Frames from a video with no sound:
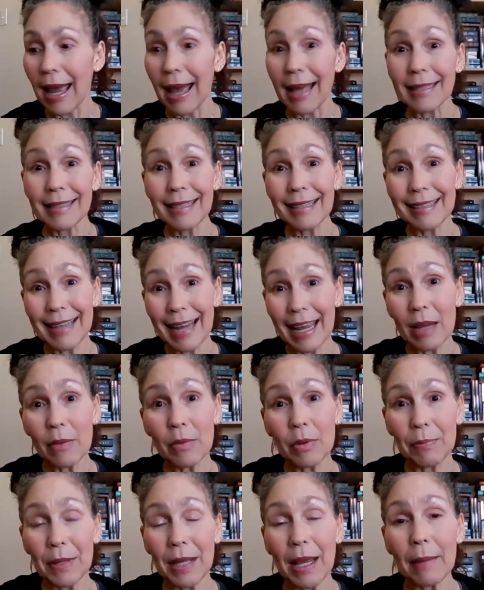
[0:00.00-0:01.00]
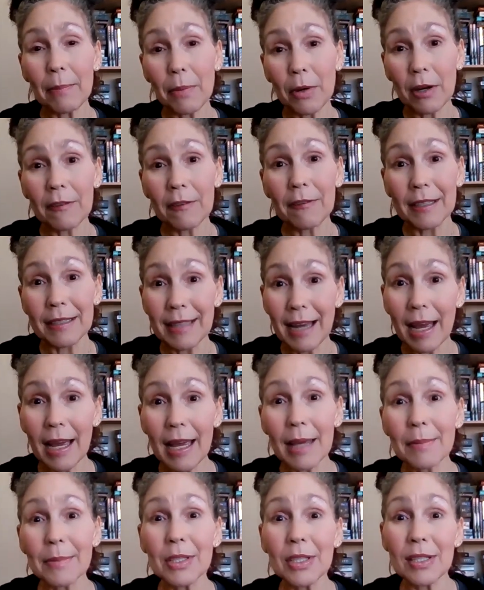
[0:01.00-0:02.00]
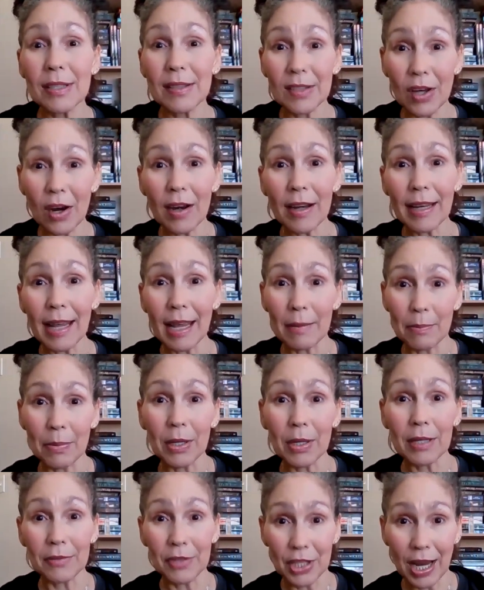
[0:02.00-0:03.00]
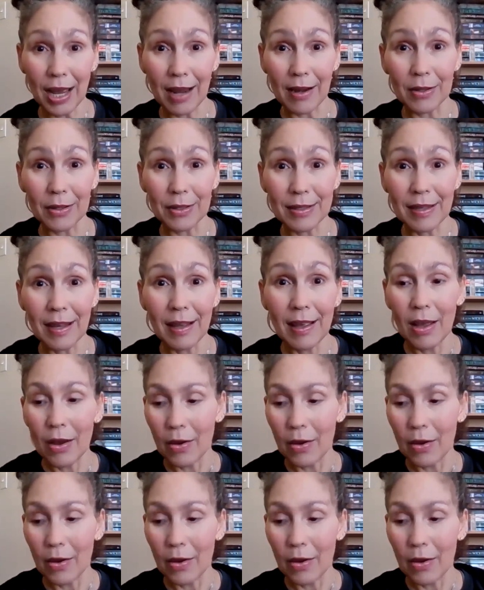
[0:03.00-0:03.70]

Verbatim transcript: And today would be a perfect time to start a book of shadows.